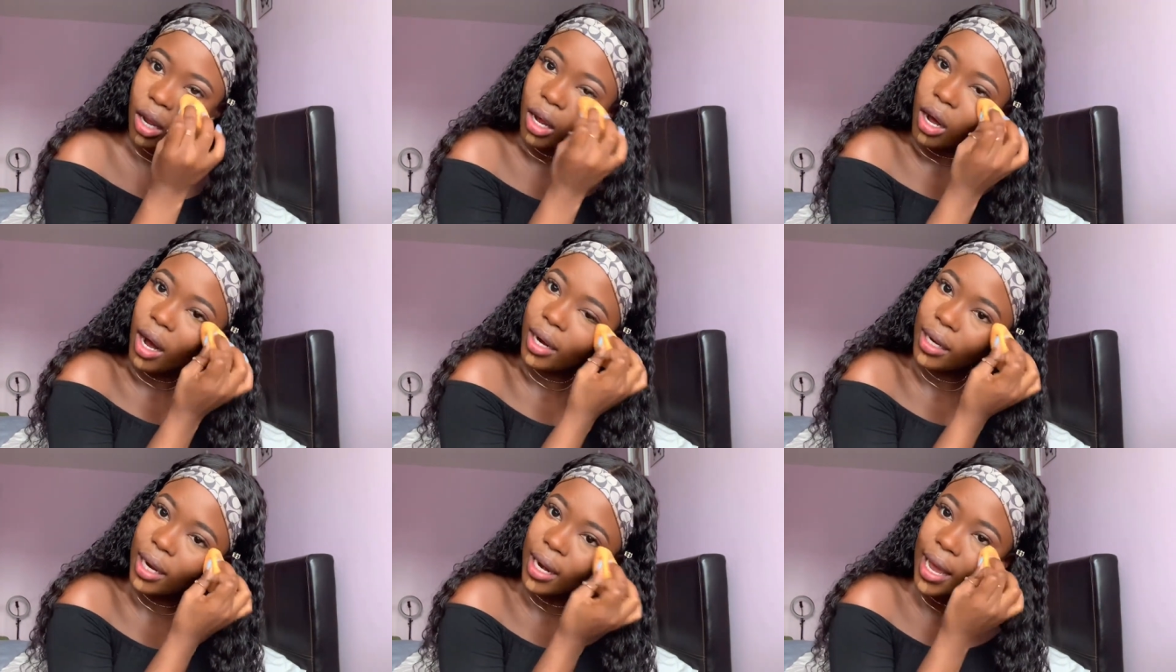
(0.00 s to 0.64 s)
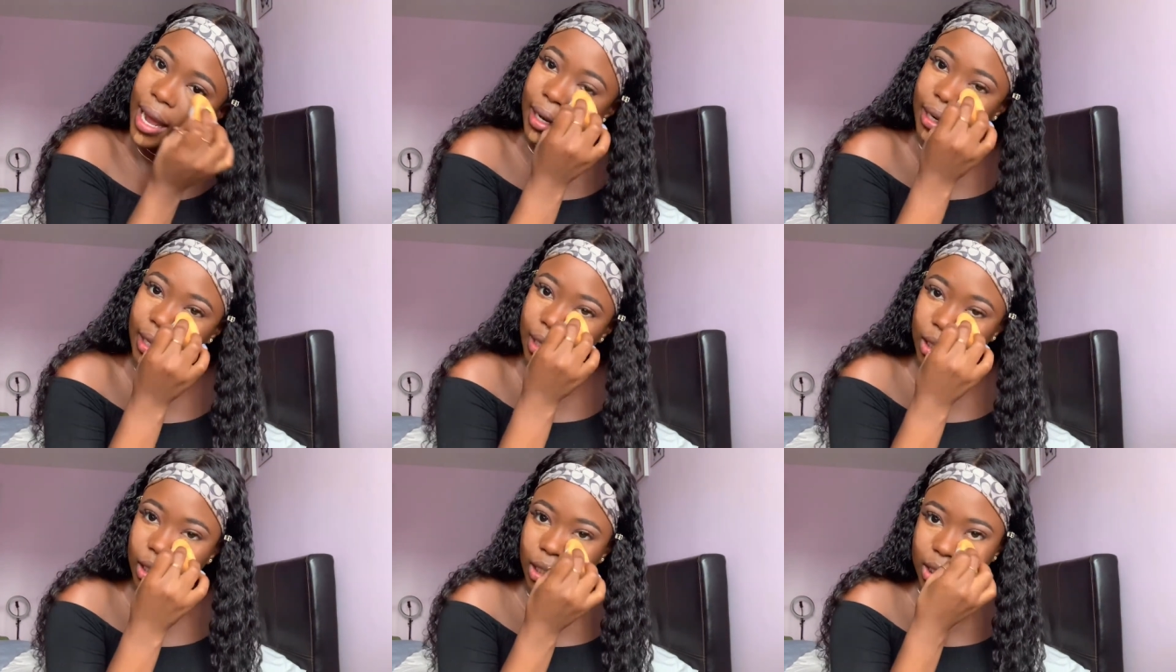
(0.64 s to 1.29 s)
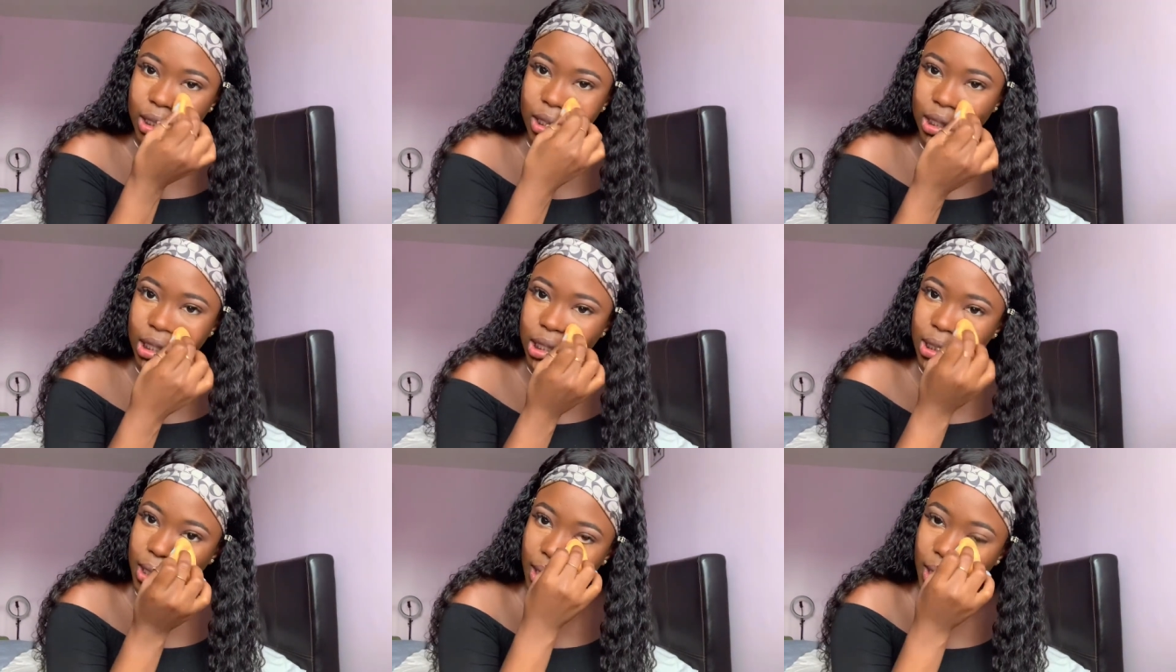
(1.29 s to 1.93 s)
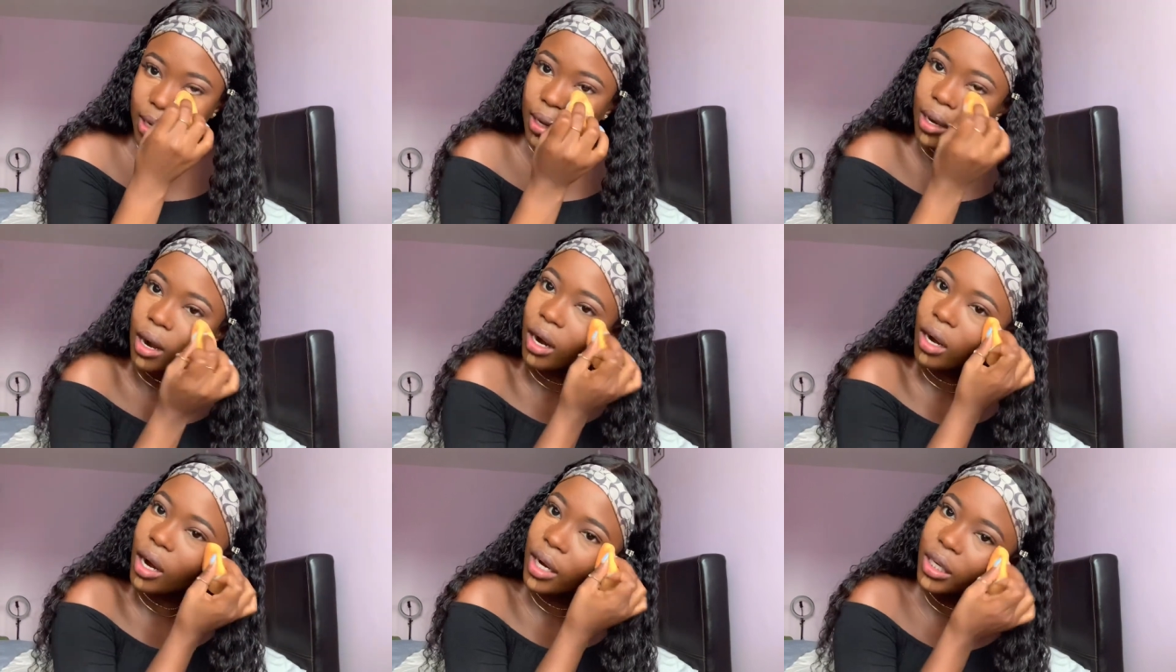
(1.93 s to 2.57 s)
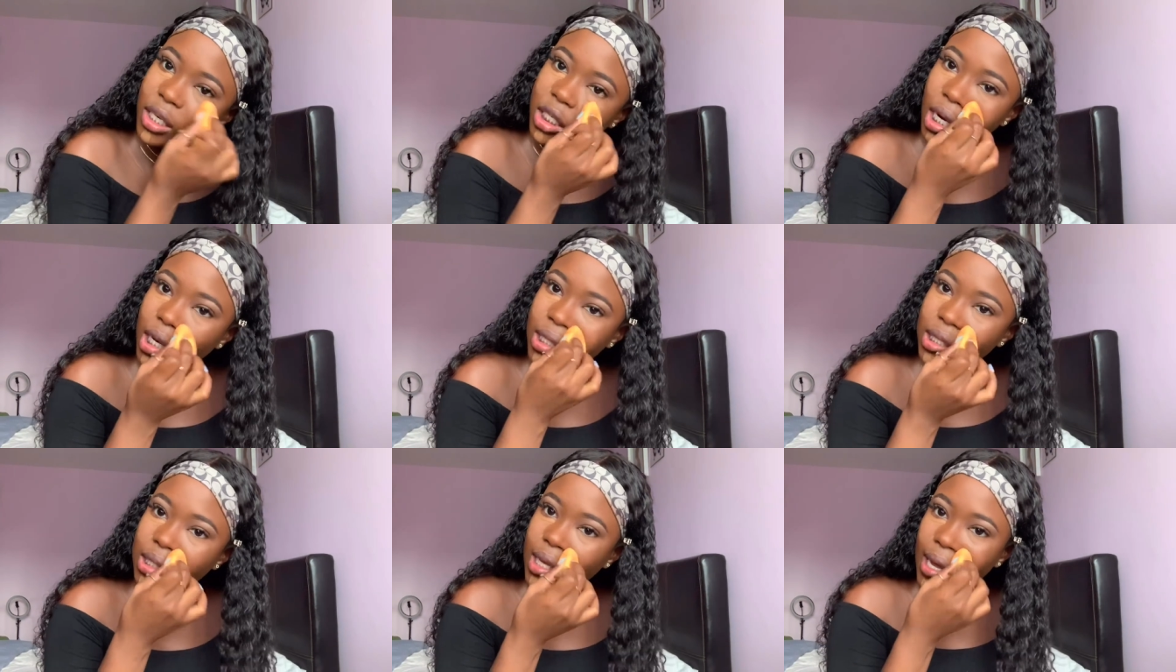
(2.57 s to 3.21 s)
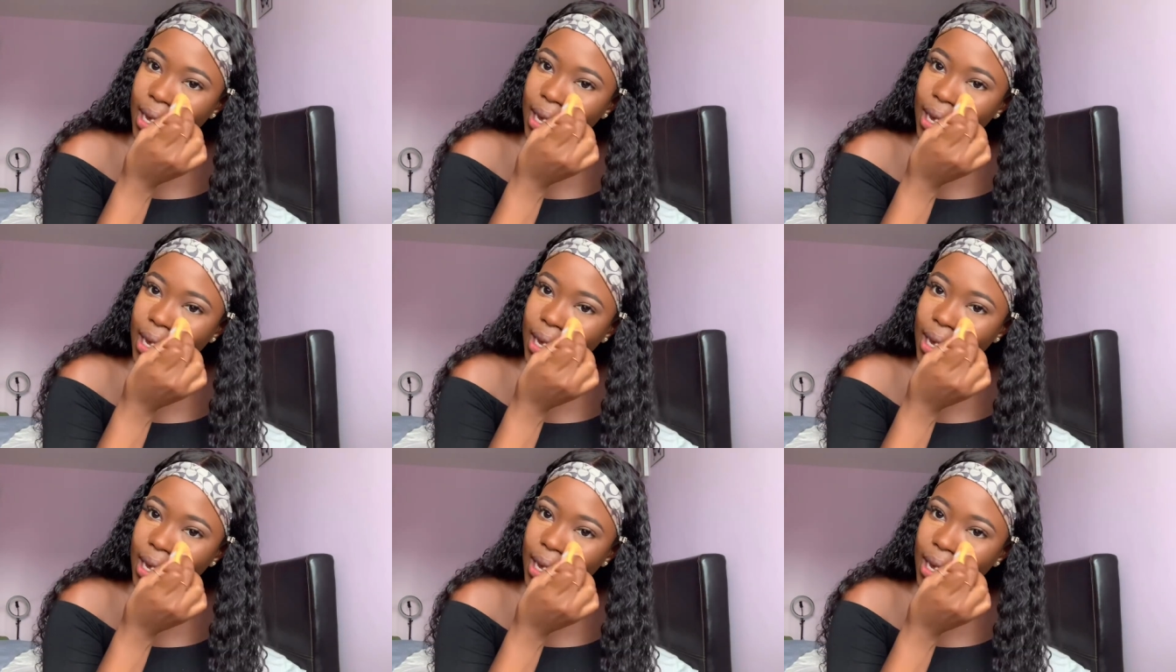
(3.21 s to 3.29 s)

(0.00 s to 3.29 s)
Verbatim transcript: underlying illness or conditions,